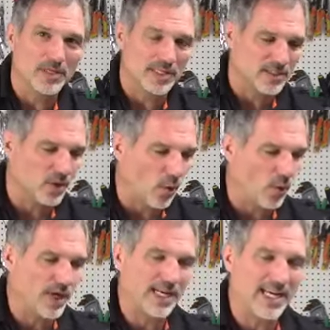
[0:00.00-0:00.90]
and it's an
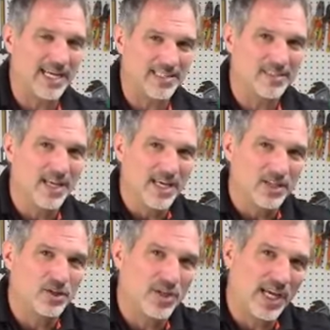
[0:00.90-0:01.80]
organized
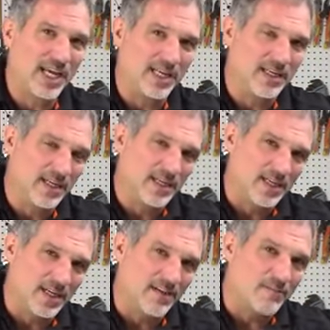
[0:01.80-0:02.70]
chain
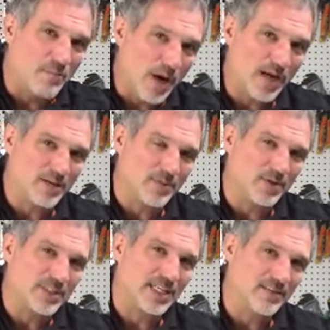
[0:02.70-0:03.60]
of
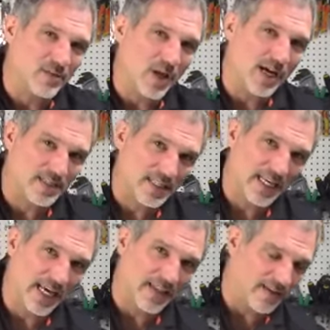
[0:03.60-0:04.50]
monomers that have locked
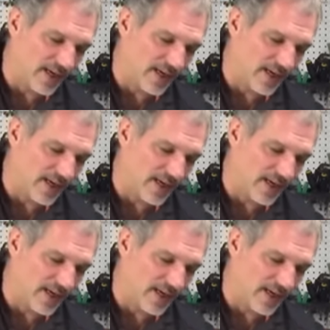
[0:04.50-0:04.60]
together.